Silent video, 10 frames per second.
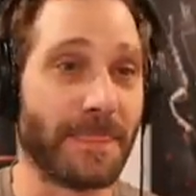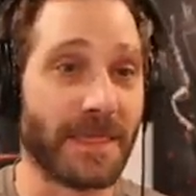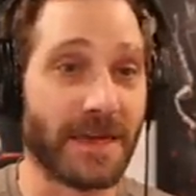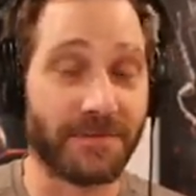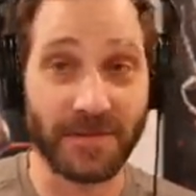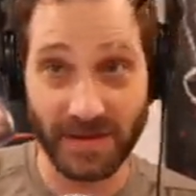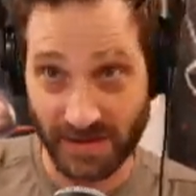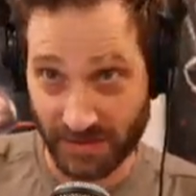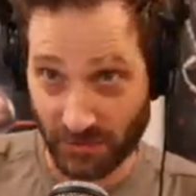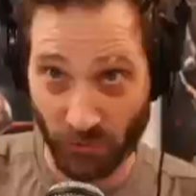if
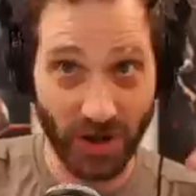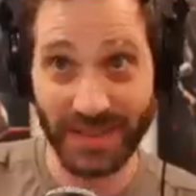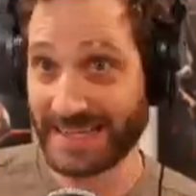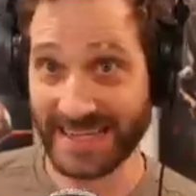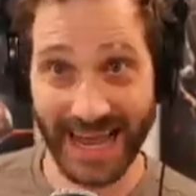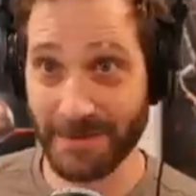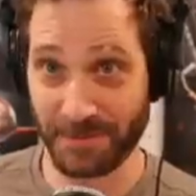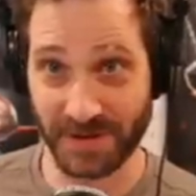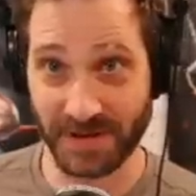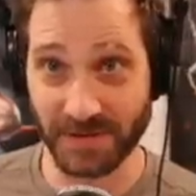while that's
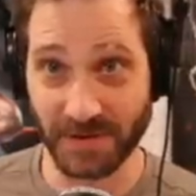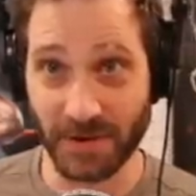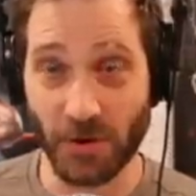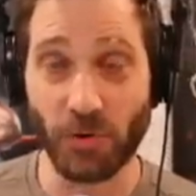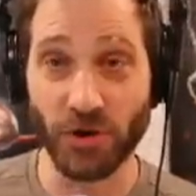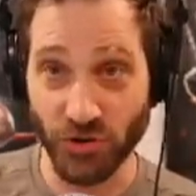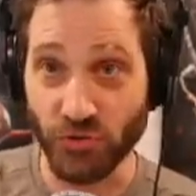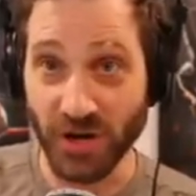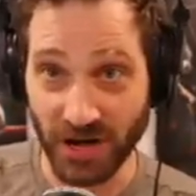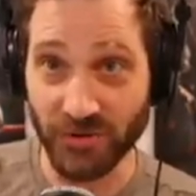happening, while you
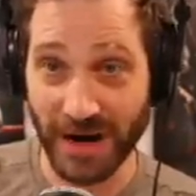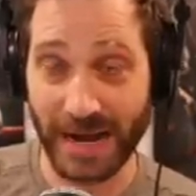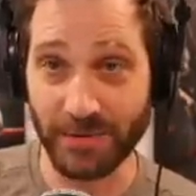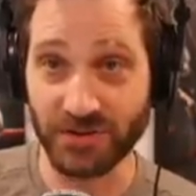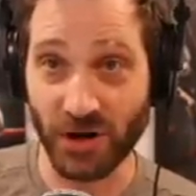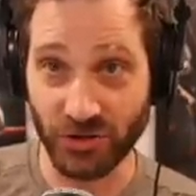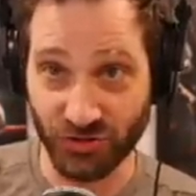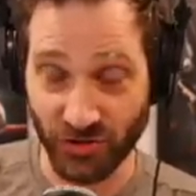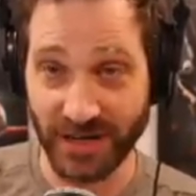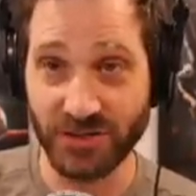gun grabbers are
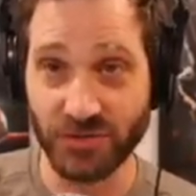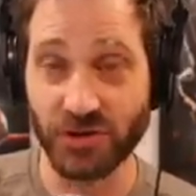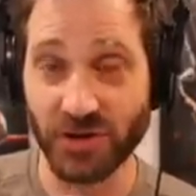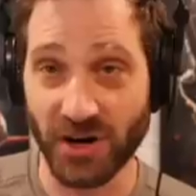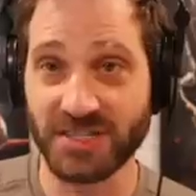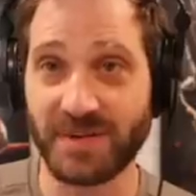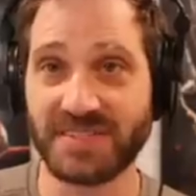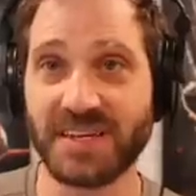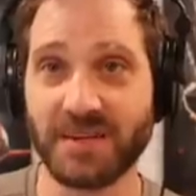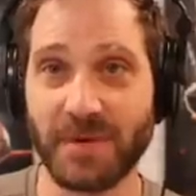trying to accost my
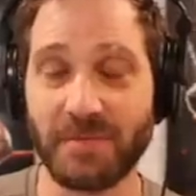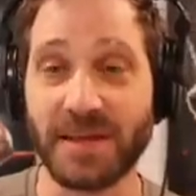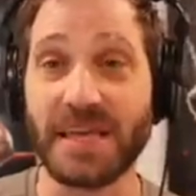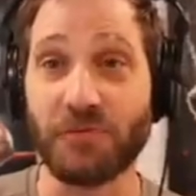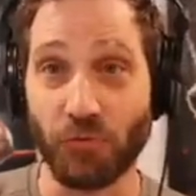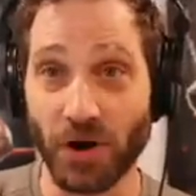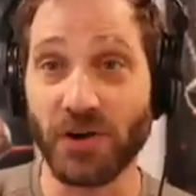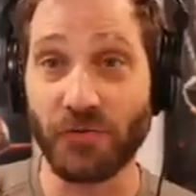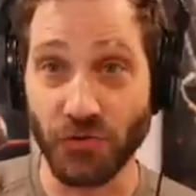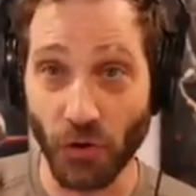Second Amendment, if one
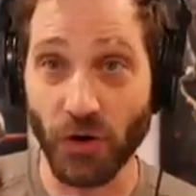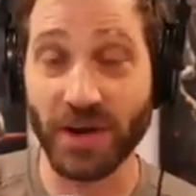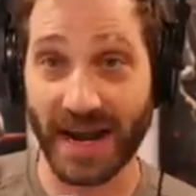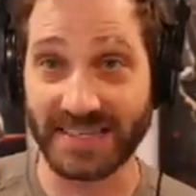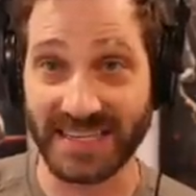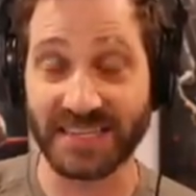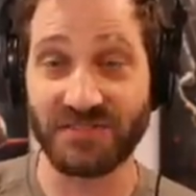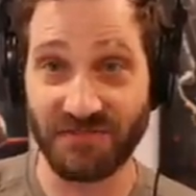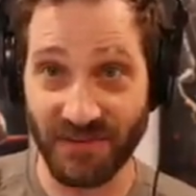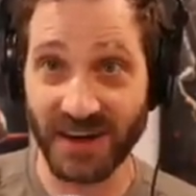of your guys gets
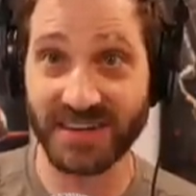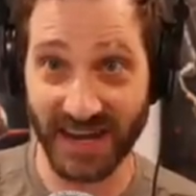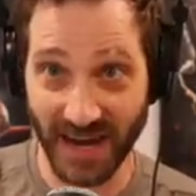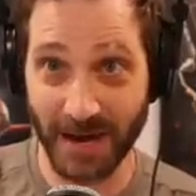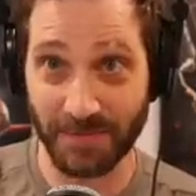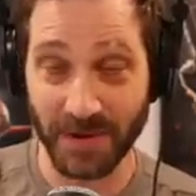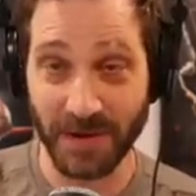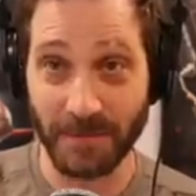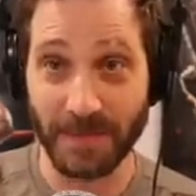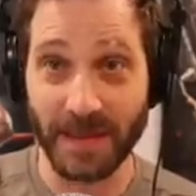fucked up
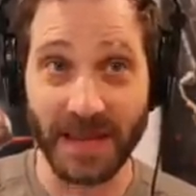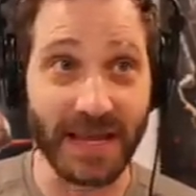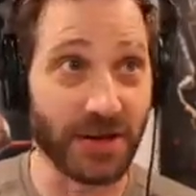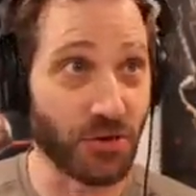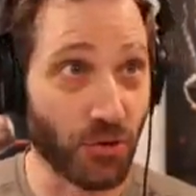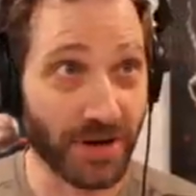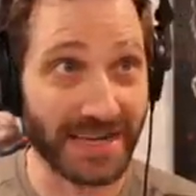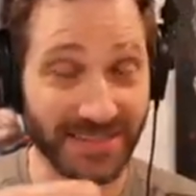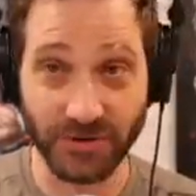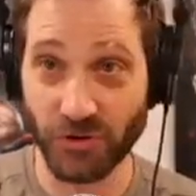in your
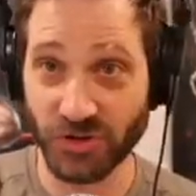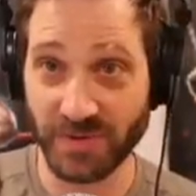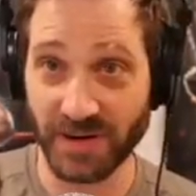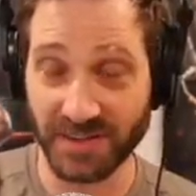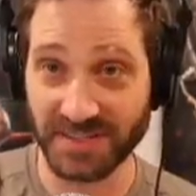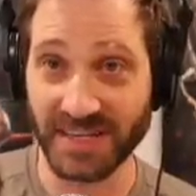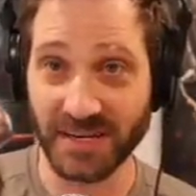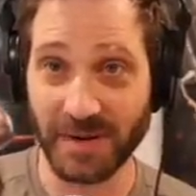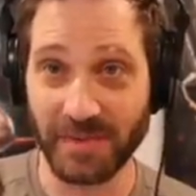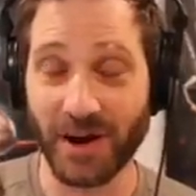guys' encroachment on the
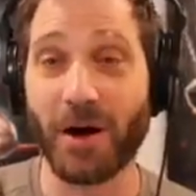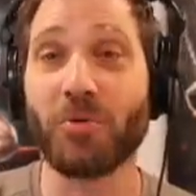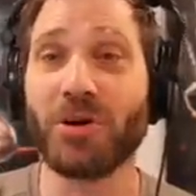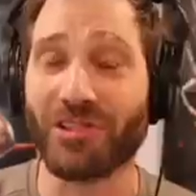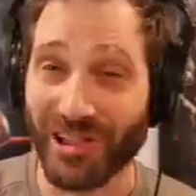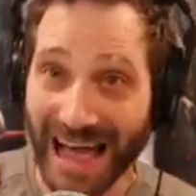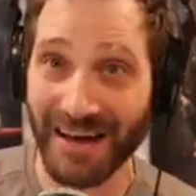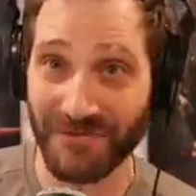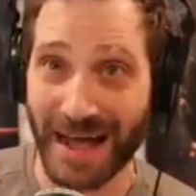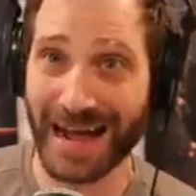Second Amendment, I'm going to
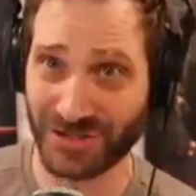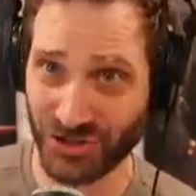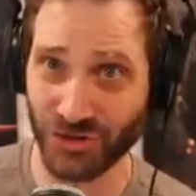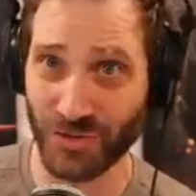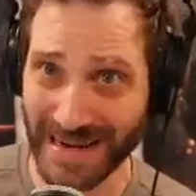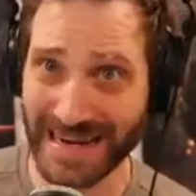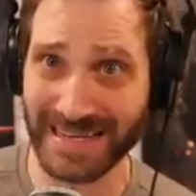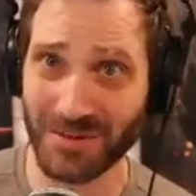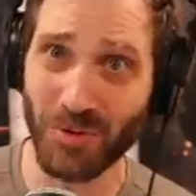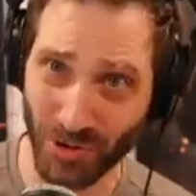laugh at you,
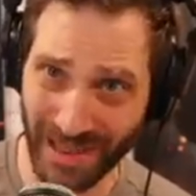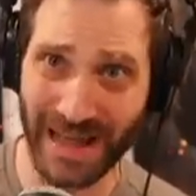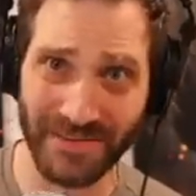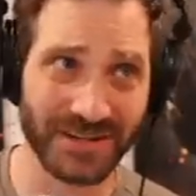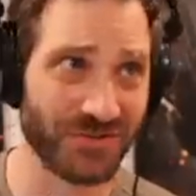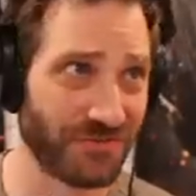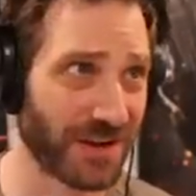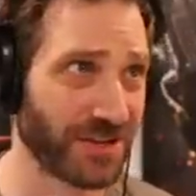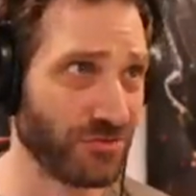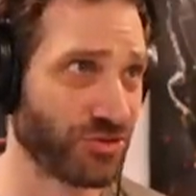idiots. I'm going to laugh at you.
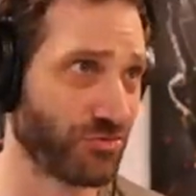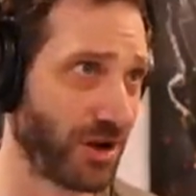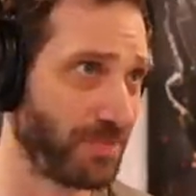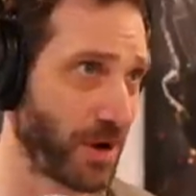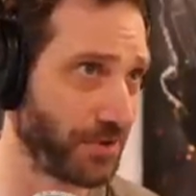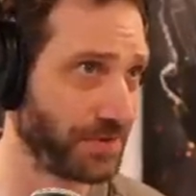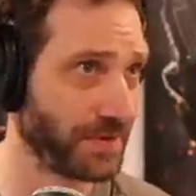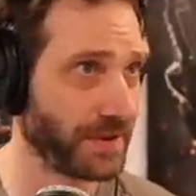Fuck you, Geralbos.